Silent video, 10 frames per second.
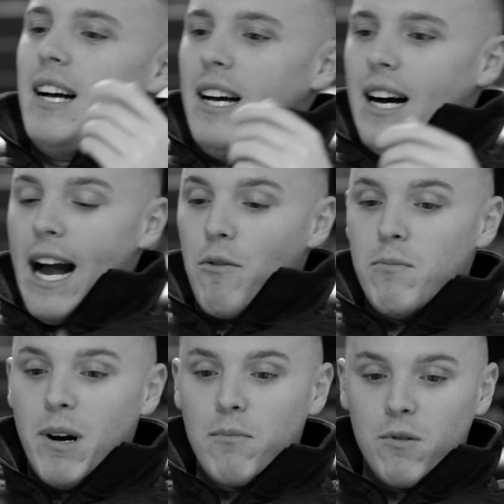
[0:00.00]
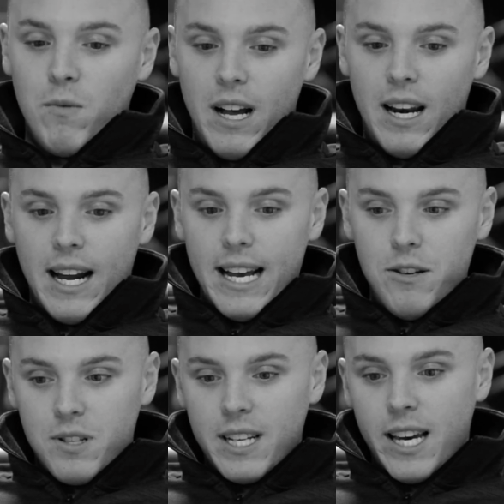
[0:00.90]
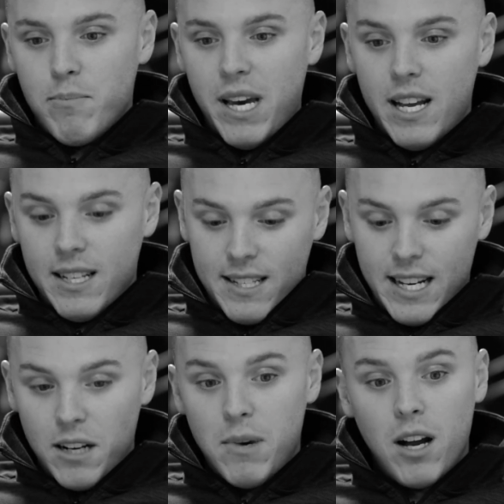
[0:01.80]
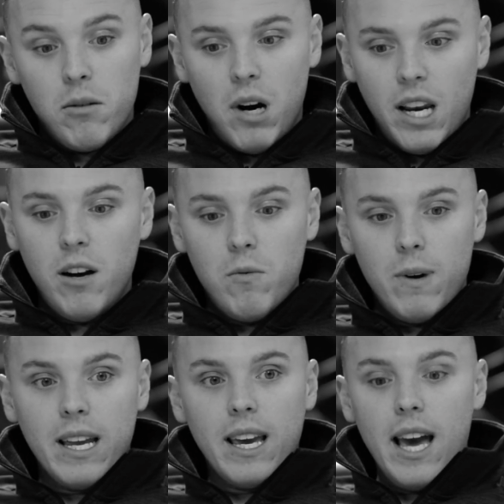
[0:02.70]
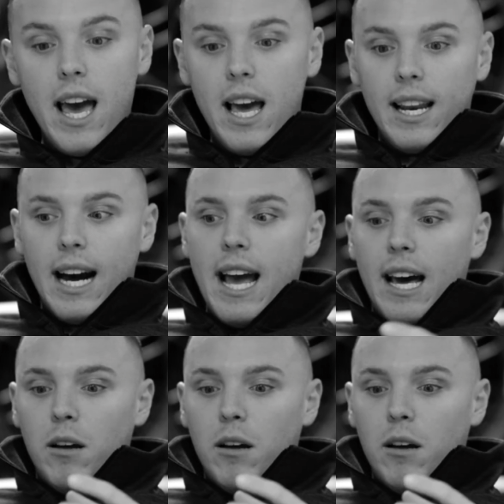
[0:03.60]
I remember when I used to get paid a set amount of money a week and I had a